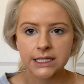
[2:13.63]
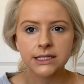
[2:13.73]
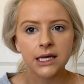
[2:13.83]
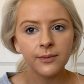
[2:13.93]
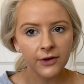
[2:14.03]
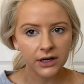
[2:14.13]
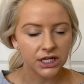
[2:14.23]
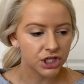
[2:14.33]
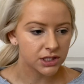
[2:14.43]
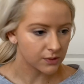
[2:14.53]
Some
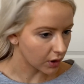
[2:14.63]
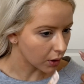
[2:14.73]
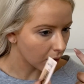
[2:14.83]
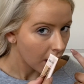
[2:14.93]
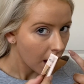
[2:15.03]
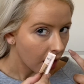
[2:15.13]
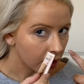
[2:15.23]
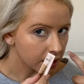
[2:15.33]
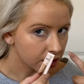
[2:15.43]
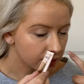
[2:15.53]
foundations I'll
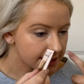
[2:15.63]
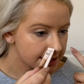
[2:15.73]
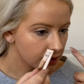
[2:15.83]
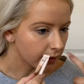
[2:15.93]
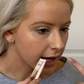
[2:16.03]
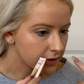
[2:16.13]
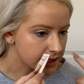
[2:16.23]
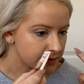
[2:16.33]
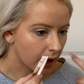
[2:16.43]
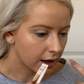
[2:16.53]
get creasing right in the
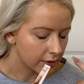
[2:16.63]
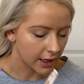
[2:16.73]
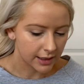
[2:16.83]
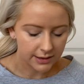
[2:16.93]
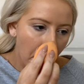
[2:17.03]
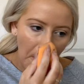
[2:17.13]
smile lines.